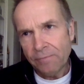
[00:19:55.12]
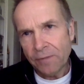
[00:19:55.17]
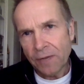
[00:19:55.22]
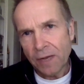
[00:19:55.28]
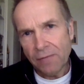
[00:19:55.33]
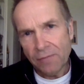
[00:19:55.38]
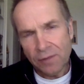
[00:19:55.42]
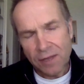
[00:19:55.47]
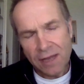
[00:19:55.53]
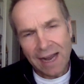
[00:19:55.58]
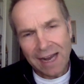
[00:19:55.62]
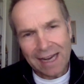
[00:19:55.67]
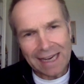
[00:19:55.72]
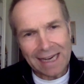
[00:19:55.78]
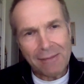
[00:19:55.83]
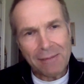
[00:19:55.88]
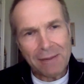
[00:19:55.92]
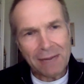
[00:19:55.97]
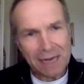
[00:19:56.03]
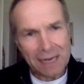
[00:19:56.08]
And the
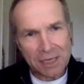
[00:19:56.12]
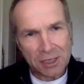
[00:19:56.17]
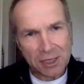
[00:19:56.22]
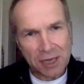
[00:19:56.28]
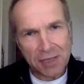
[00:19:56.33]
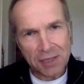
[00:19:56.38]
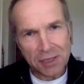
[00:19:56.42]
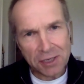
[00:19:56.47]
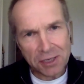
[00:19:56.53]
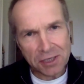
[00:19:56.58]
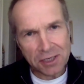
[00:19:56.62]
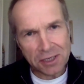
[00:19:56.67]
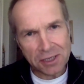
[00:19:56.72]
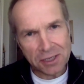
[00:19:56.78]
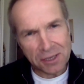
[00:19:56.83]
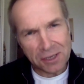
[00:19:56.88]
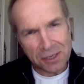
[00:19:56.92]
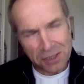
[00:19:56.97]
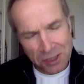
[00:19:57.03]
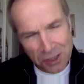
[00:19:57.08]
academic consensus is
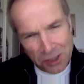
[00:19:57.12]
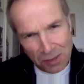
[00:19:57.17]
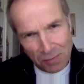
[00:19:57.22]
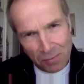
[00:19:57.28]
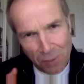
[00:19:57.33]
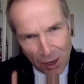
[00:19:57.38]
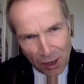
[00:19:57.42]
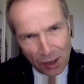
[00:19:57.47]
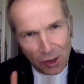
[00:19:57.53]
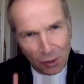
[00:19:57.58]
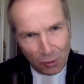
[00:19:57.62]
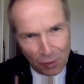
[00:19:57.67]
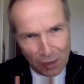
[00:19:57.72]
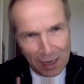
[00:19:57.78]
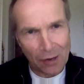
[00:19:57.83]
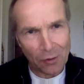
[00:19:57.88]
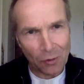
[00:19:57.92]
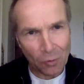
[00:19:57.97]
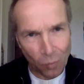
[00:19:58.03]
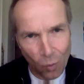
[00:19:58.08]
that somewhere
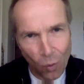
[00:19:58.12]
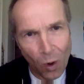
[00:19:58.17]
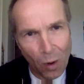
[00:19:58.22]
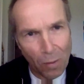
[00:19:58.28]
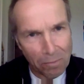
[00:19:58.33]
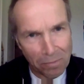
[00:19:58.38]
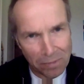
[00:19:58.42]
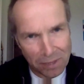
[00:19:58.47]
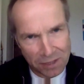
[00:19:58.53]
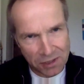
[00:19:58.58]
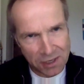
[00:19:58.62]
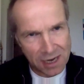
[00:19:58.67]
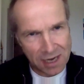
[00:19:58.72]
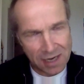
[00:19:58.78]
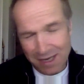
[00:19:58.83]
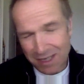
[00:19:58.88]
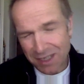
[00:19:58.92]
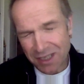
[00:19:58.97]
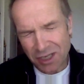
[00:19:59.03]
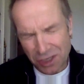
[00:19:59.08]
around
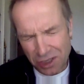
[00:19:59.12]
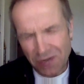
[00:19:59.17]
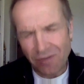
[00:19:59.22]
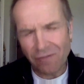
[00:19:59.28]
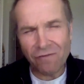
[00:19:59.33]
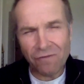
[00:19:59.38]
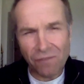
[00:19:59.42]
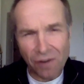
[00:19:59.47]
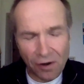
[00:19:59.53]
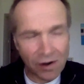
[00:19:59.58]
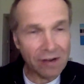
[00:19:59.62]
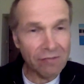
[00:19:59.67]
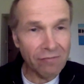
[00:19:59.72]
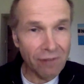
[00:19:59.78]
1%, that's just a very,